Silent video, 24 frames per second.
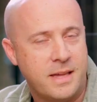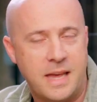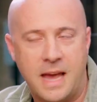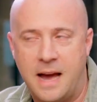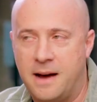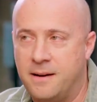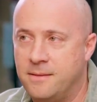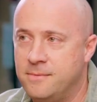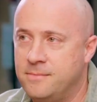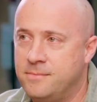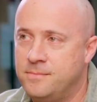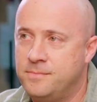
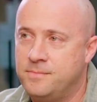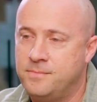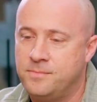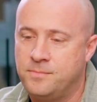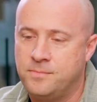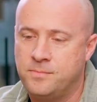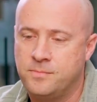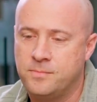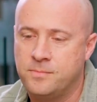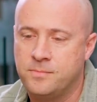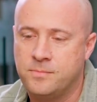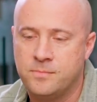
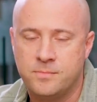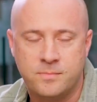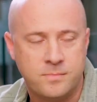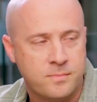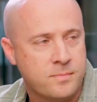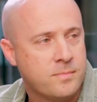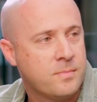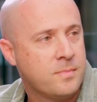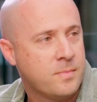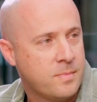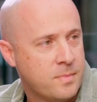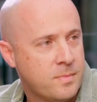
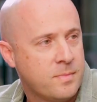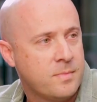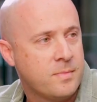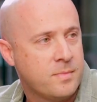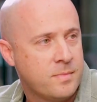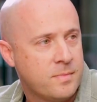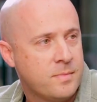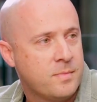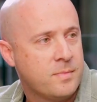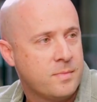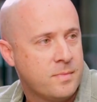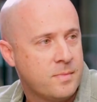
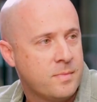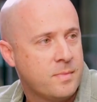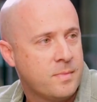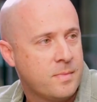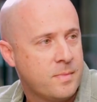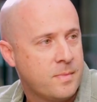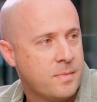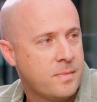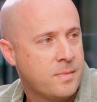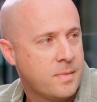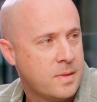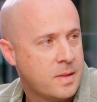
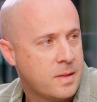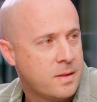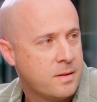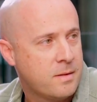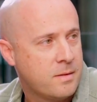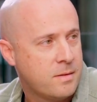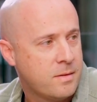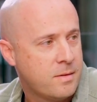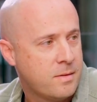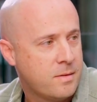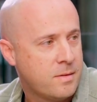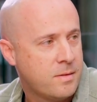
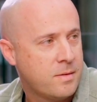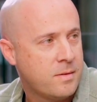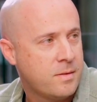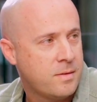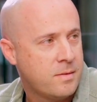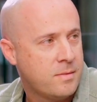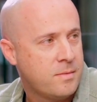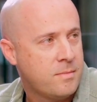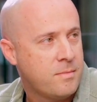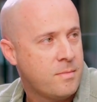[no speech]